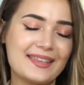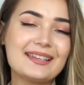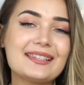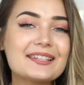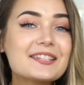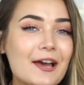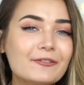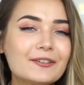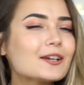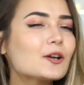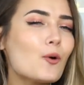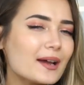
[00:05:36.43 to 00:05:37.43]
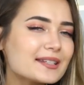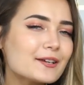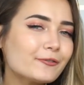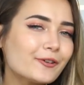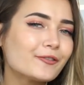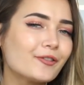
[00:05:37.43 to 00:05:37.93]
this is definitely quite
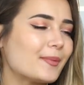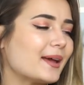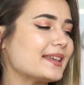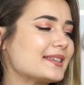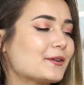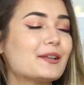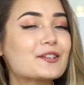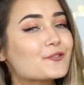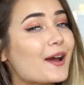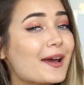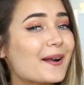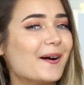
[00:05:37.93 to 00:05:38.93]
different for me. So let's try